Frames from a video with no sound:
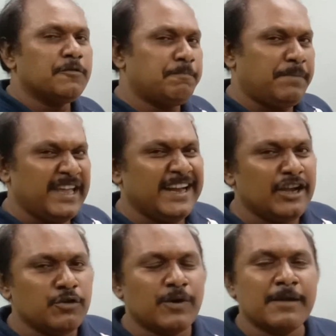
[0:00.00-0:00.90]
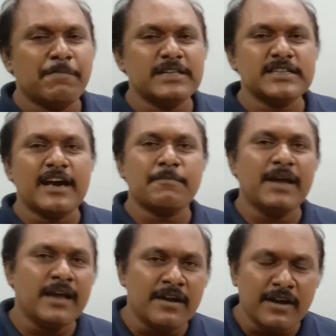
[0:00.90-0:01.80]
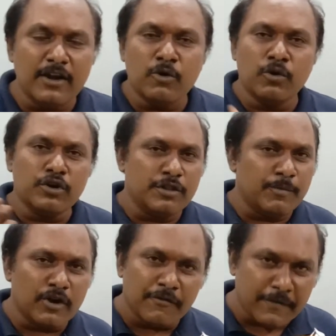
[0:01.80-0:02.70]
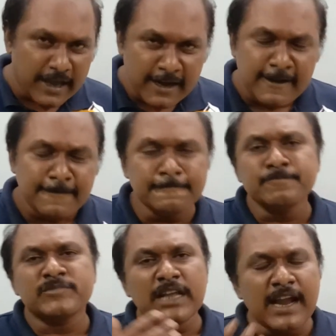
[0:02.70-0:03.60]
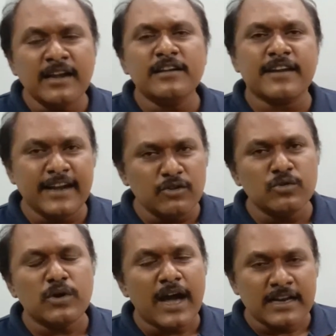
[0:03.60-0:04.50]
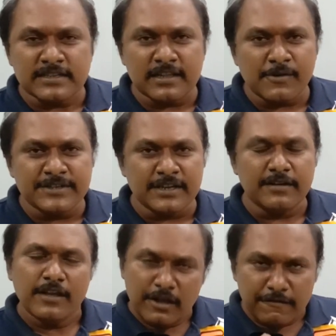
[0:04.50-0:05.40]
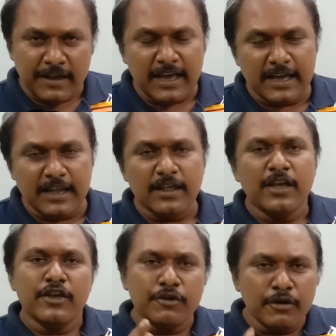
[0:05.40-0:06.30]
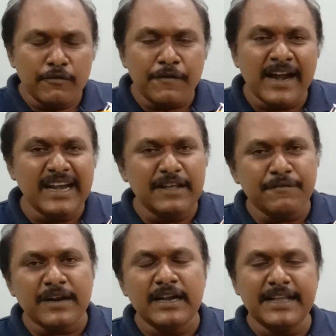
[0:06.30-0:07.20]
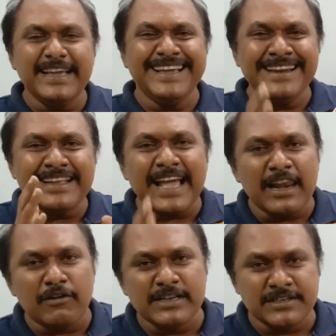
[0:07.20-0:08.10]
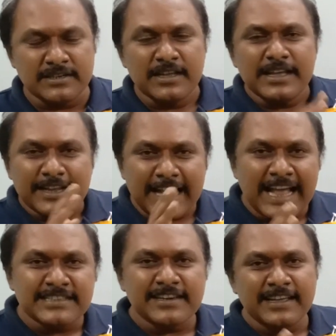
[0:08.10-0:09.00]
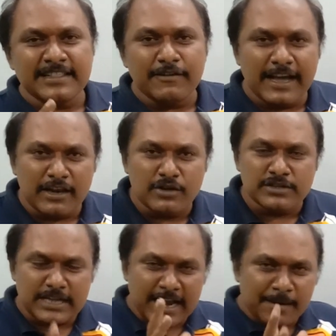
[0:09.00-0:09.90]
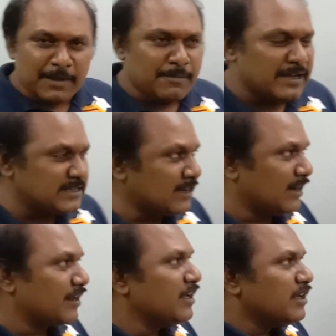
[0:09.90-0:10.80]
to P into 1 plus R by 100 whole to the power of N and try to answer the question where you will find difficulty in calculation cancelling the values and minimizing it.